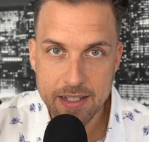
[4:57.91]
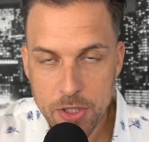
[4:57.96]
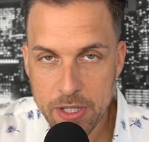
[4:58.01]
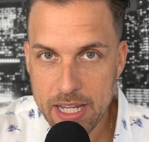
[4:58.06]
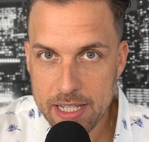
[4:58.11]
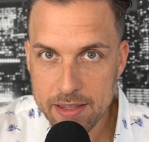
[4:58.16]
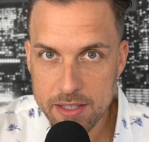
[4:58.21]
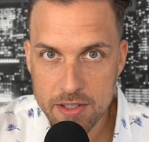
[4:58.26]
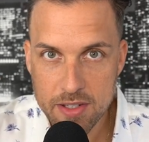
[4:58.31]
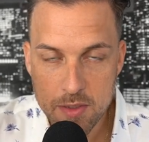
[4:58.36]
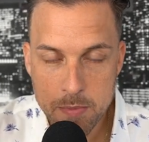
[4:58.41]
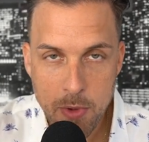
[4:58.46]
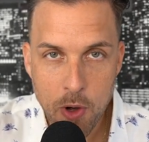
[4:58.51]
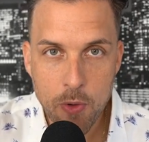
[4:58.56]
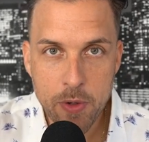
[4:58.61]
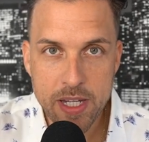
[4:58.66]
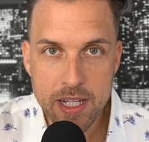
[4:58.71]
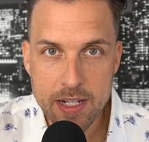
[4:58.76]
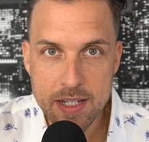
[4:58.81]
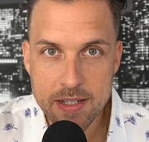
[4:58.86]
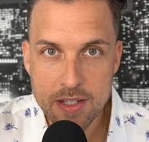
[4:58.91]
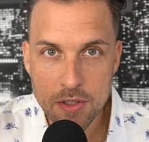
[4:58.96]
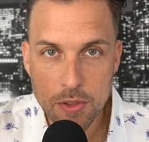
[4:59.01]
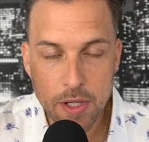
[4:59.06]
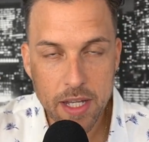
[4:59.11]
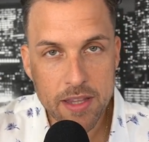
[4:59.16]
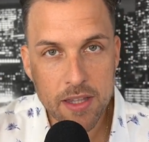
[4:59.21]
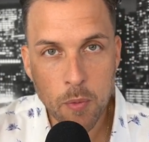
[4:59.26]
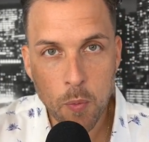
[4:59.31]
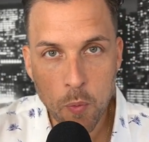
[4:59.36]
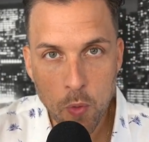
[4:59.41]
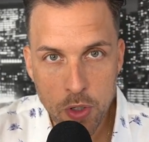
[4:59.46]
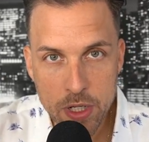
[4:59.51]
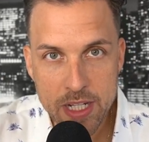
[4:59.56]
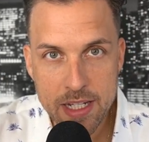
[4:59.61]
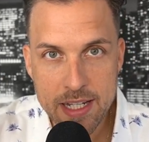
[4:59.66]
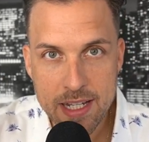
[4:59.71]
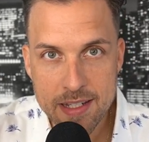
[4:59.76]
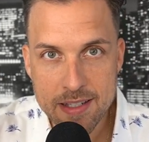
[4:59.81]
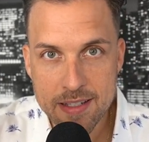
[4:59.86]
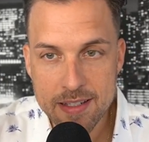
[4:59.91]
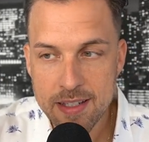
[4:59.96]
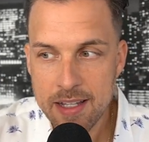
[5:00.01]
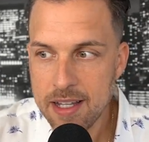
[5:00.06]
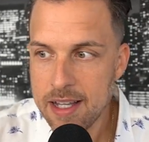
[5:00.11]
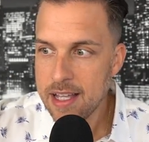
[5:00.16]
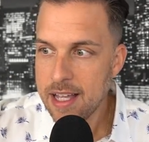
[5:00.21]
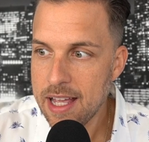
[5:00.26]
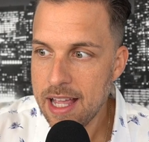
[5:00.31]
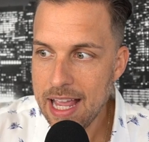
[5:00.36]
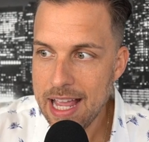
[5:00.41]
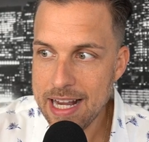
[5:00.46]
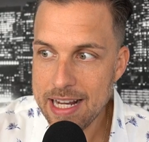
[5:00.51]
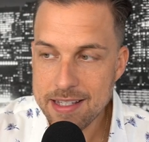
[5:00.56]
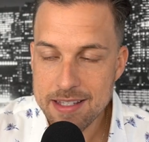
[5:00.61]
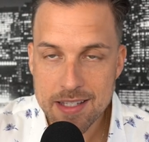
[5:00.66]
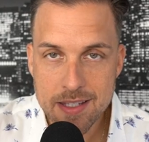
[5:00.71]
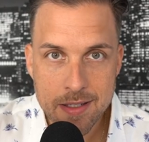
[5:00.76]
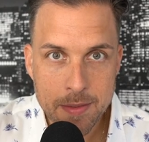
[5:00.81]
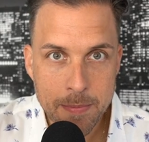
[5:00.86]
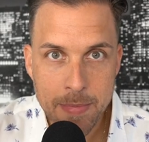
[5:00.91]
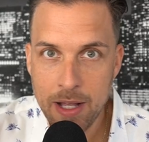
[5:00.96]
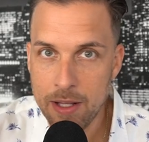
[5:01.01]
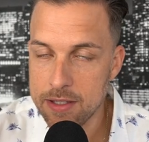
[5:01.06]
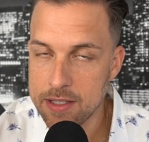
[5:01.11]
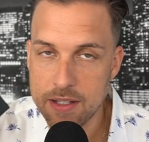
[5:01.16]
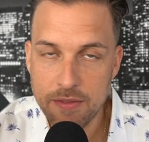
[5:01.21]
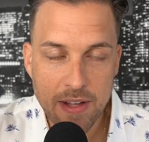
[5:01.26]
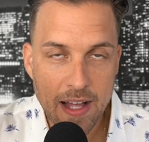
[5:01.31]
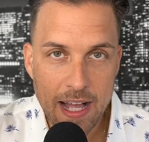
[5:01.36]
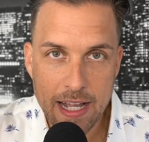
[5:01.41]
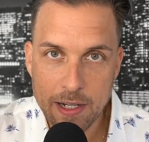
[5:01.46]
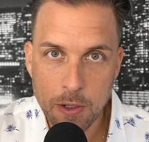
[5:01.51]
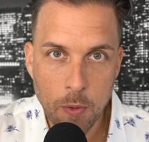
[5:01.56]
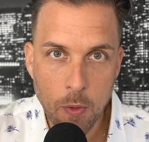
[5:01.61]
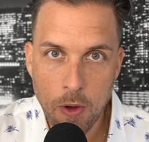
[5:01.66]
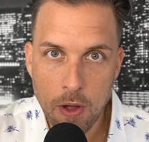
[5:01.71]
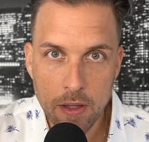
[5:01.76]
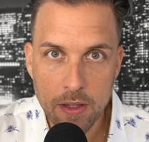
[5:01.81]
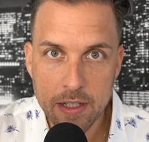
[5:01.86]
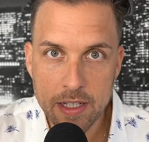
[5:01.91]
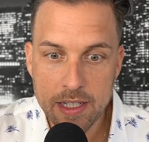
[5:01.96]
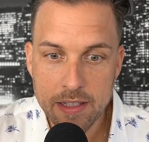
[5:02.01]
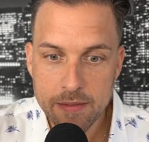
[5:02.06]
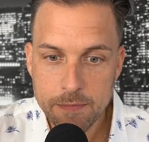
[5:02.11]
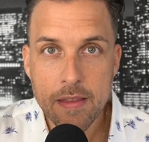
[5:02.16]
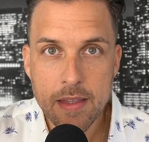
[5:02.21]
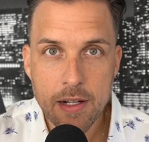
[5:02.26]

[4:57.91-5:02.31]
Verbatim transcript: You get the smokiness, you get the woodiness, and it smells of high quality.